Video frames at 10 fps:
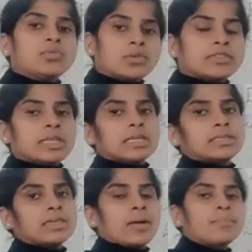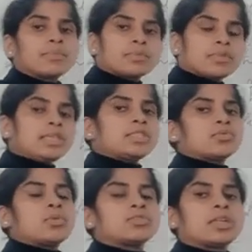Fossil gum. These
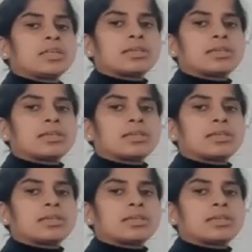fossil